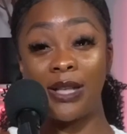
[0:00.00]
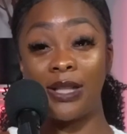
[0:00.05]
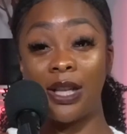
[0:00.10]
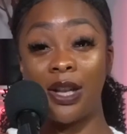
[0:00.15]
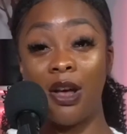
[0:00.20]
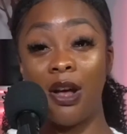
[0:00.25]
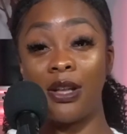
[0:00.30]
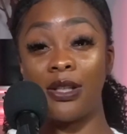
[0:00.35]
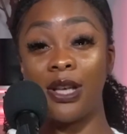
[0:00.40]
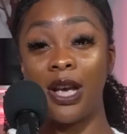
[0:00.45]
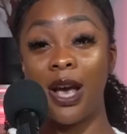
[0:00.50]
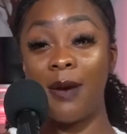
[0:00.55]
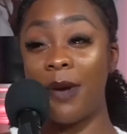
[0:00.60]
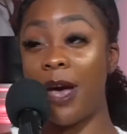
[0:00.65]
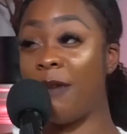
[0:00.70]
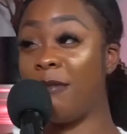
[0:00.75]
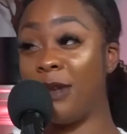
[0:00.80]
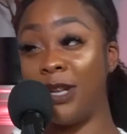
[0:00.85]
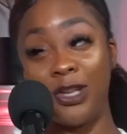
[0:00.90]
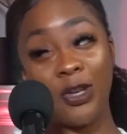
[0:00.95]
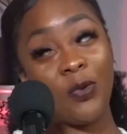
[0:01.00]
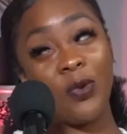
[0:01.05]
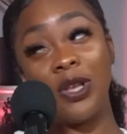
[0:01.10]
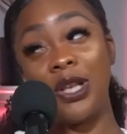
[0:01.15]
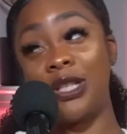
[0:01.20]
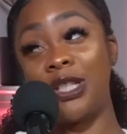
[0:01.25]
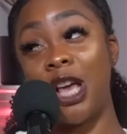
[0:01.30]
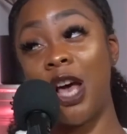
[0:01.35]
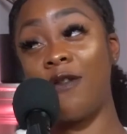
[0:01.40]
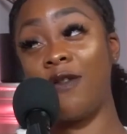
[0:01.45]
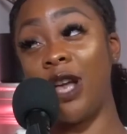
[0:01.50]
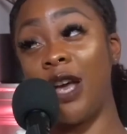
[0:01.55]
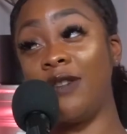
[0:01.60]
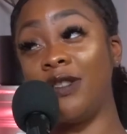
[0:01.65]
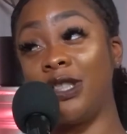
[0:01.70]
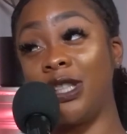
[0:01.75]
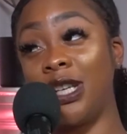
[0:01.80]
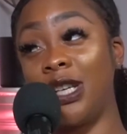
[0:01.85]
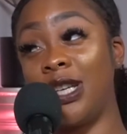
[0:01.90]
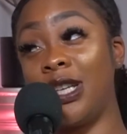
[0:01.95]
long time. I've been doing this soft life
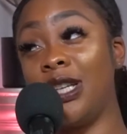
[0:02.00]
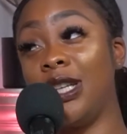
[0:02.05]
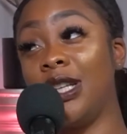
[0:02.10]
shit.